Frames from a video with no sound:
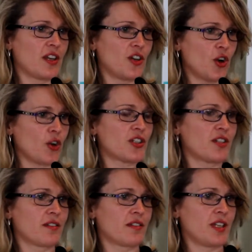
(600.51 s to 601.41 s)

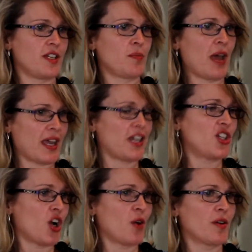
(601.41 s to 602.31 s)
not the
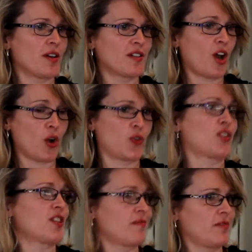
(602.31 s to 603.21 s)
package host,